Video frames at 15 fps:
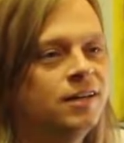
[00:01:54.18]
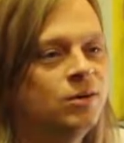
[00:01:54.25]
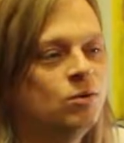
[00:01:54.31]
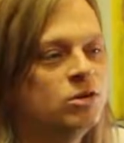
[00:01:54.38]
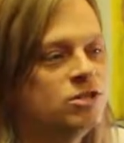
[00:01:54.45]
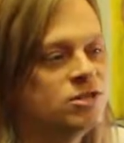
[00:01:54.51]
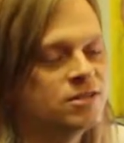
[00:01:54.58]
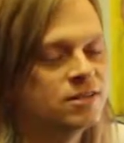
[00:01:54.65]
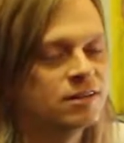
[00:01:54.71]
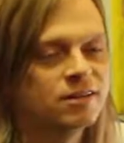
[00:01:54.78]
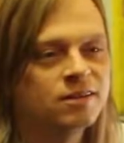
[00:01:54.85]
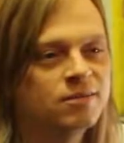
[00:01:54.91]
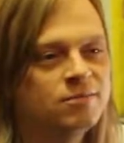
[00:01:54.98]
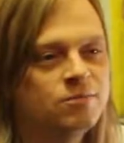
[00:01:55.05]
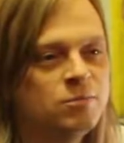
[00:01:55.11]
which is a
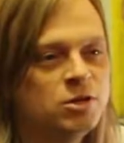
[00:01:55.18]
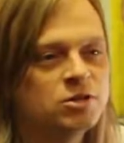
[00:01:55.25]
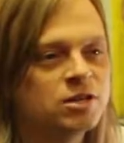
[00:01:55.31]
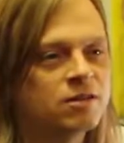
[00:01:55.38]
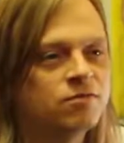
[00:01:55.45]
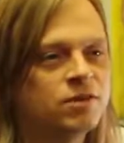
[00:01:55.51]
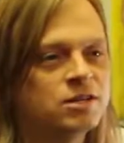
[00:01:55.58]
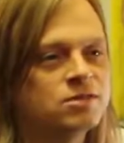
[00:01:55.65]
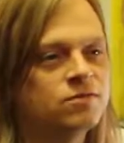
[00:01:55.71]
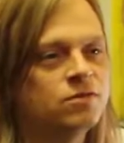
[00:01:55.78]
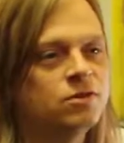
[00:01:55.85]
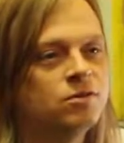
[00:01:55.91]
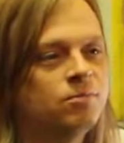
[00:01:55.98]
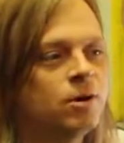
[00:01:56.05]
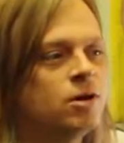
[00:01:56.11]
music
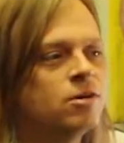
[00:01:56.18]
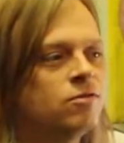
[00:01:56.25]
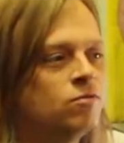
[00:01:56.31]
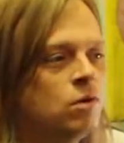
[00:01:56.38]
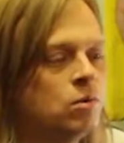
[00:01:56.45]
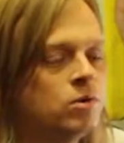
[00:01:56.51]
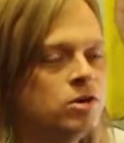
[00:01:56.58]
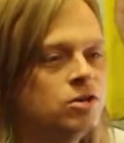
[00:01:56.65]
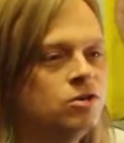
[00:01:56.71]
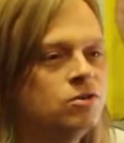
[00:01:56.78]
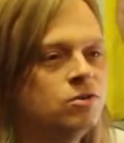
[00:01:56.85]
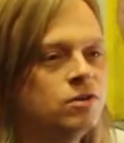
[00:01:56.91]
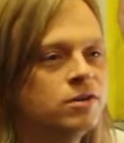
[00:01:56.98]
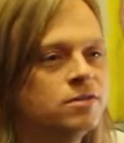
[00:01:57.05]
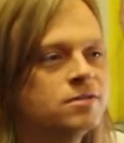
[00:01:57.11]
festival. Part of what we
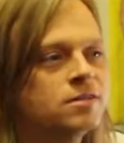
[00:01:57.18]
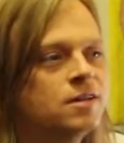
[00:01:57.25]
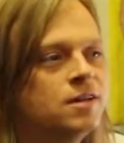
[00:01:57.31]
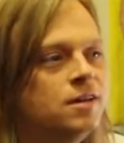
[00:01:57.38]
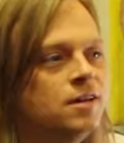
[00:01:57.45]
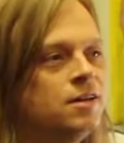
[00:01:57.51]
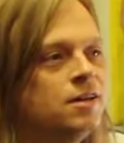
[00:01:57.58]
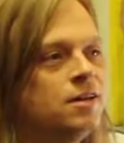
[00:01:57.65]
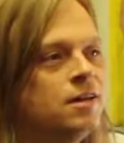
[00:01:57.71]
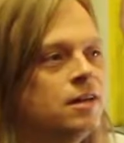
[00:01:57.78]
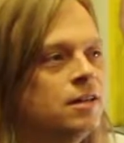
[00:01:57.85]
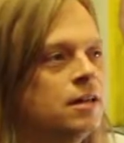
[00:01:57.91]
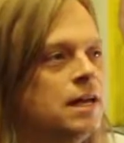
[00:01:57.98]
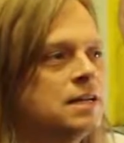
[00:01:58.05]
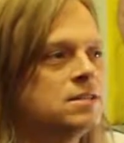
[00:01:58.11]
do is the
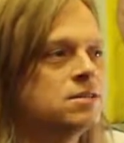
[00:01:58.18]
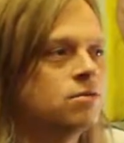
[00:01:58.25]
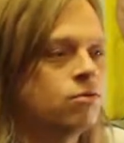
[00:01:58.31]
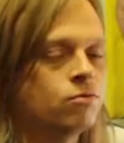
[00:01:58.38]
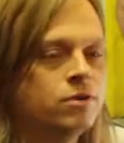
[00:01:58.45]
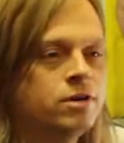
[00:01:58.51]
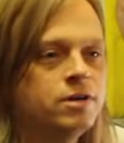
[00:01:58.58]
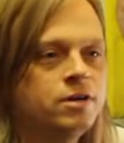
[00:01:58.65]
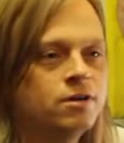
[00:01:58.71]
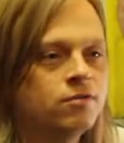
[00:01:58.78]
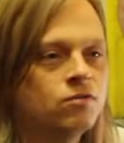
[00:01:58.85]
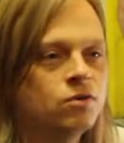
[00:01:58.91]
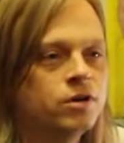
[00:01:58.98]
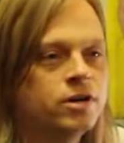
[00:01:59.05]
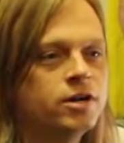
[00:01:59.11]
last 3 or
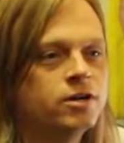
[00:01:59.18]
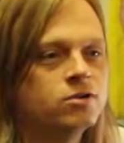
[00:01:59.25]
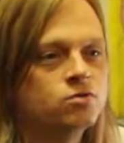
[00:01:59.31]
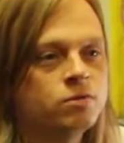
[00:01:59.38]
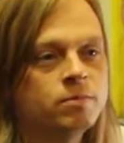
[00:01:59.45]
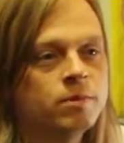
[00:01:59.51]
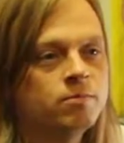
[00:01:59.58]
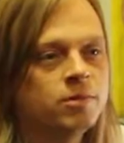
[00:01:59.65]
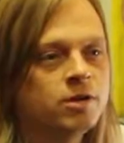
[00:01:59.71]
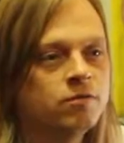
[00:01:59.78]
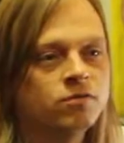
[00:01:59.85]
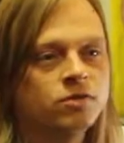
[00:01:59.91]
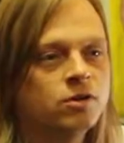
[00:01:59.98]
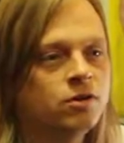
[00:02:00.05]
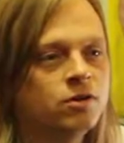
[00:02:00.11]
4 years we've been being
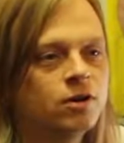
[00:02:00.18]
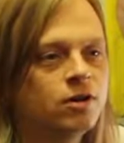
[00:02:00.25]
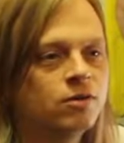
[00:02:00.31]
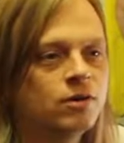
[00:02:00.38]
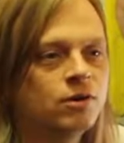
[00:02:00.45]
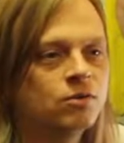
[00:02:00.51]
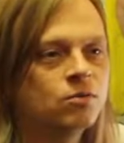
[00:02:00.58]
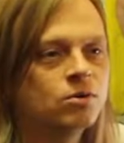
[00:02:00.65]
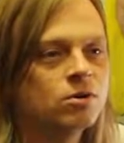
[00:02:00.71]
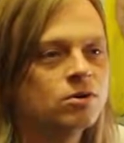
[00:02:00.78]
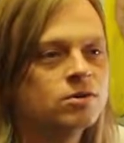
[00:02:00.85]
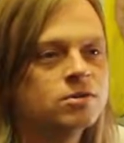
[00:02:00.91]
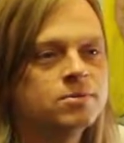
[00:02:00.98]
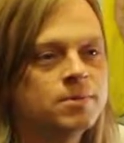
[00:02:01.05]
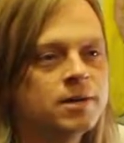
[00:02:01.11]
flown all around the
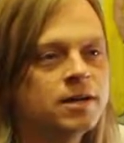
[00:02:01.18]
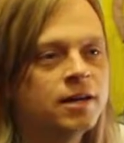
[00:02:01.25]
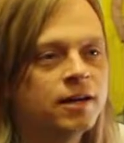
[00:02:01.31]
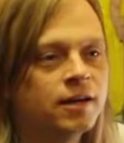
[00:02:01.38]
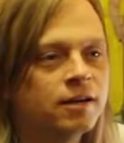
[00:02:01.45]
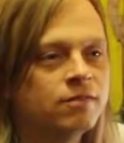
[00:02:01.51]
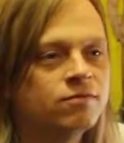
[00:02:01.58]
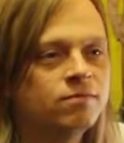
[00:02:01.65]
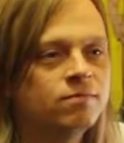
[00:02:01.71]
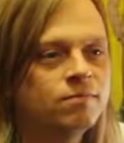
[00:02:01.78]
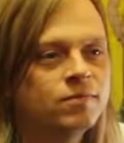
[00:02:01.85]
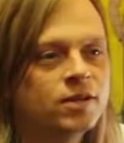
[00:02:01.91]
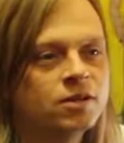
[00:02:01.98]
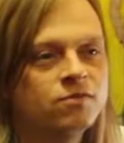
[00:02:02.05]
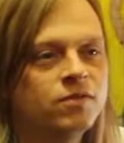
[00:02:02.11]
world speaking at
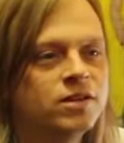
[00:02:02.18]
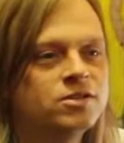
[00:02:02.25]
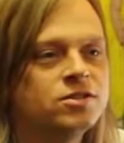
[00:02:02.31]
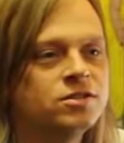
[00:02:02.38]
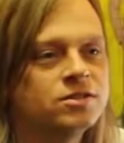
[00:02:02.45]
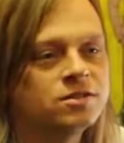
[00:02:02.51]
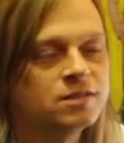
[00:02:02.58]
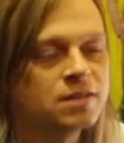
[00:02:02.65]
conventions and